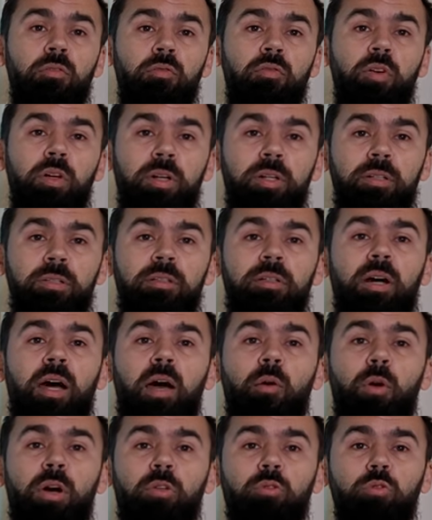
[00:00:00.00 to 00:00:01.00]
First, I
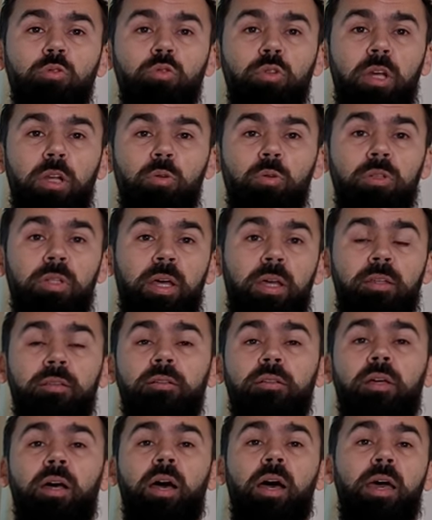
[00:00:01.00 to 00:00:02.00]
want to tell you that
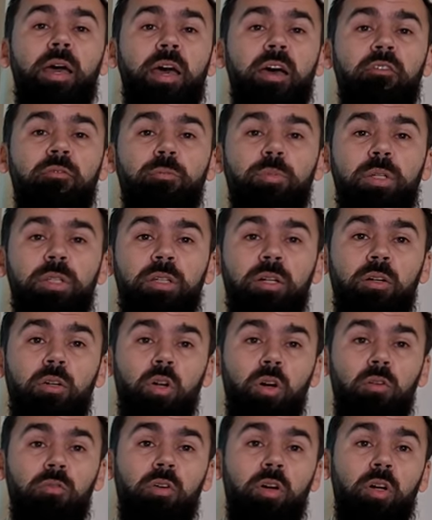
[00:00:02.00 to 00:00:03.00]
I have been a
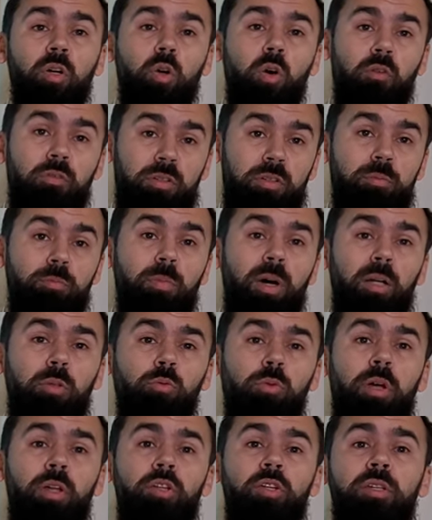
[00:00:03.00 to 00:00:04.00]
lover of
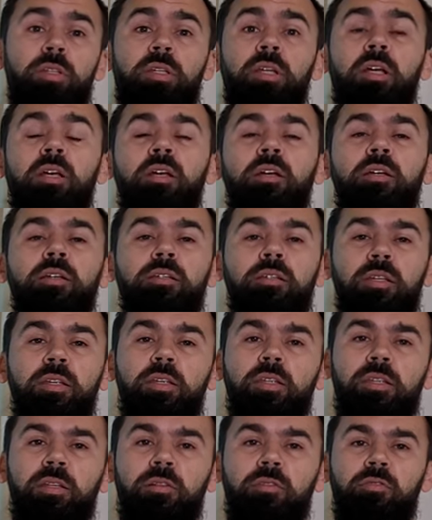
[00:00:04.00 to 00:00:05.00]
smartwatches
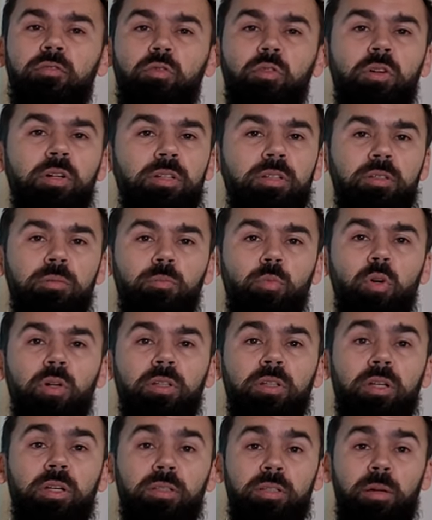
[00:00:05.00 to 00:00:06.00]
since the first
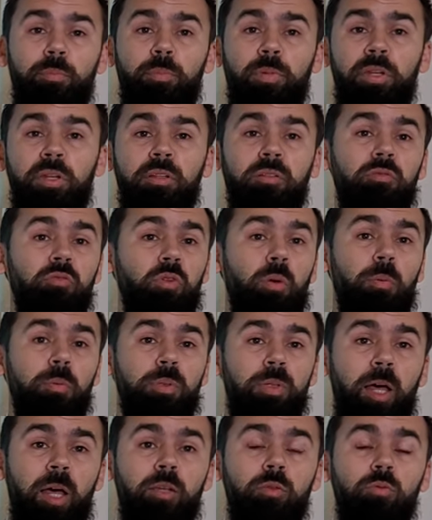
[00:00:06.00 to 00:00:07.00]
models appeared from
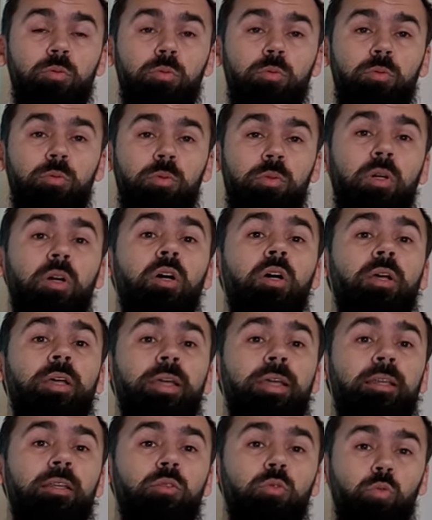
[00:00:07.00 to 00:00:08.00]
Samsung
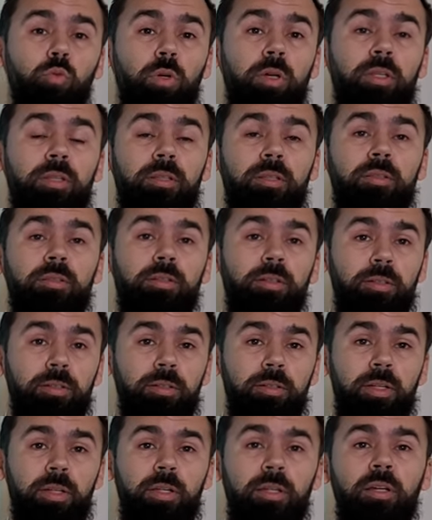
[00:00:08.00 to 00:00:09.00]
in
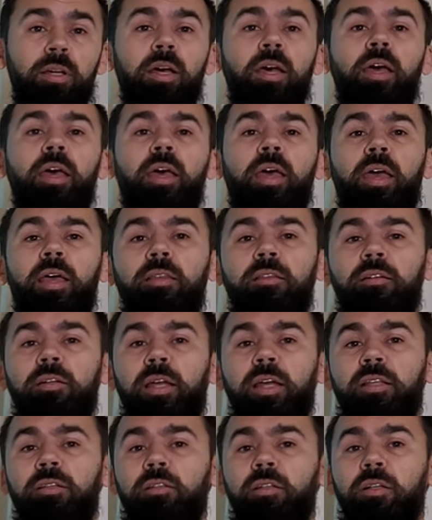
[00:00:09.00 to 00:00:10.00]
2013 and
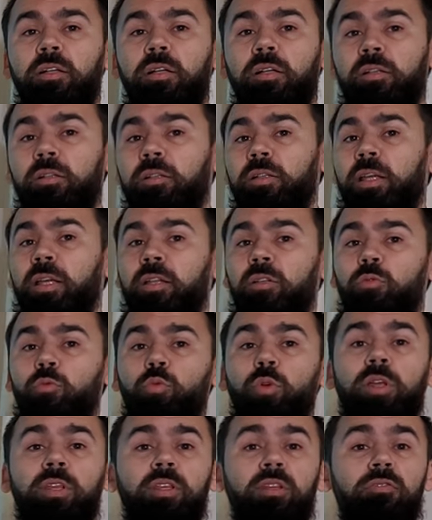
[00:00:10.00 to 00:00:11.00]
later in
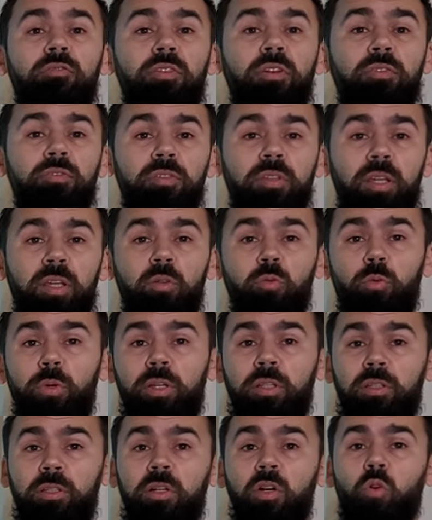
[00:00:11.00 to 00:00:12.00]
2015
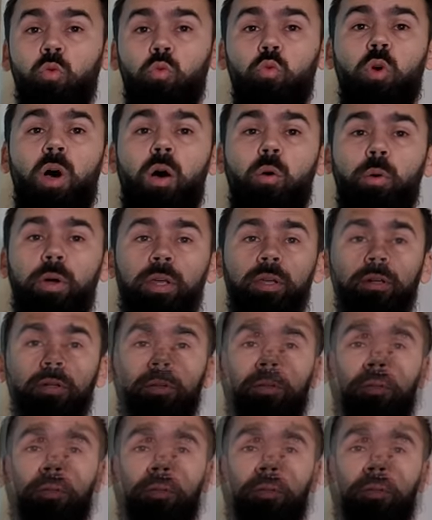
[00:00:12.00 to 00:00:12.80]
with Huawei.